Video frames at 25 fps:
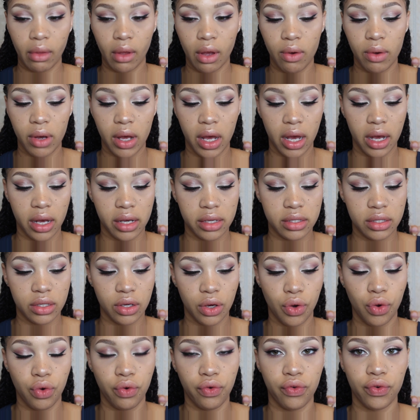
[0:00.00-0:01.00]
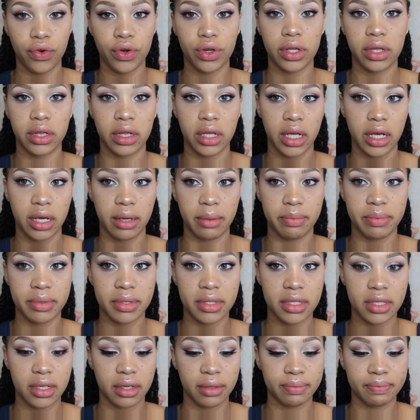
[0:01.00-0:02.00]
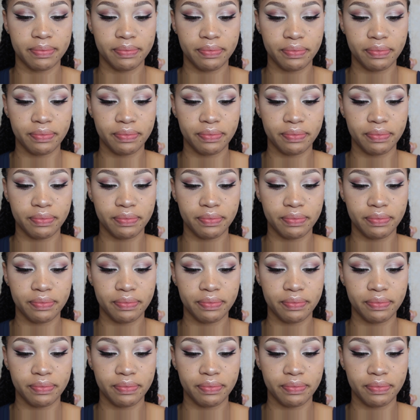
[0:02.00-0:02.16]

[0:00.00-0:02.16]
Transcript: Okay, so for lips.